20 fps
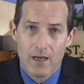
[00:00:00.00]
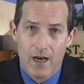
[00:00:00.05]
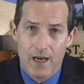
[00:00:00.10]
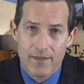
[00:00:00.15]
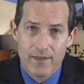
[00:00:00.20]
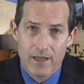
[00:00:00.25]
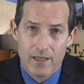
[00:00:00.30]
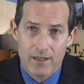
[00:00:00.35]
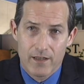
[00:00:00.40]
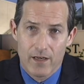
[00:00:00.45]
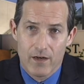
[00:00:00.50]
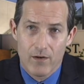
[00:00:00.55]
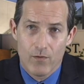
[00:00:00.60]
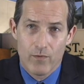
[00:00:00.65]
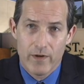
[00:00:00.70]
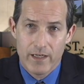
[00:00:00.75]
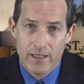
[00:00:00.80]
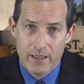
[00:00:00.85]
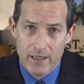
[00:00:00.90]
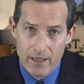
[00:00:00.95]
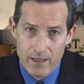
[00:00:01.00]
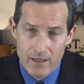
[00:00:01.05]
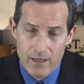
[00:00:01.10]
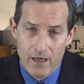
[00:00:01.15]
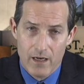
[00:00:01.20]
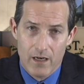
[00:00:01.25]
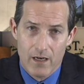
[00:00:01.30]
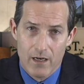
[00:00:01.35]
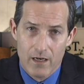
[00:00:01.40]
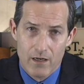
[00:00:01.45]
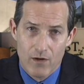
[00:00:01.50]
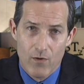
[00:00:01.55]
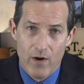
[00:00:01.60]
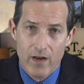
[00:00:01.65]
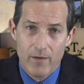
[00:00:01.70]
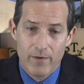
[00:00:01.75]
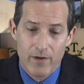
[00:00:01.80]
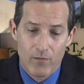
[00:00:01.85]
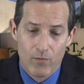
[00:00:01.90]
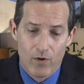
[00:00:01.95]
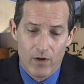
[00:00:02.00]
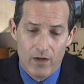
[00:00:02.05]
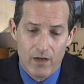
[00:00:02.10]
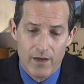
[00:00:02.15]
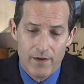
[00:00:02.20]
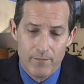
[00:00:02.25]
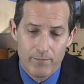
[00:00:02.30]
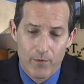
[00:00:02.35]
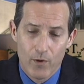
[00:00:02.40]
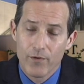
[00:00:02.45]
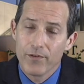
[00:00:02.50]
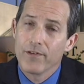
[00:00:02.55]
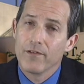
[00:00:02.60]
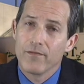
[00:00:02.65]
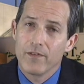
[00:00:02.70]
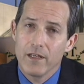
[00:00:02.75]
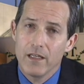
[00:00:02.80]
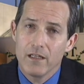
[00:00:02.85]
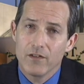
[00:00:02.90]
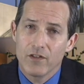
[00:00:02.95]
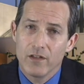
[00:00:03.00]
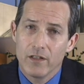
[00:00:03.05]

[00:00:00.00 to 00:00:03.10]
I think we did quite a bit of work on both of these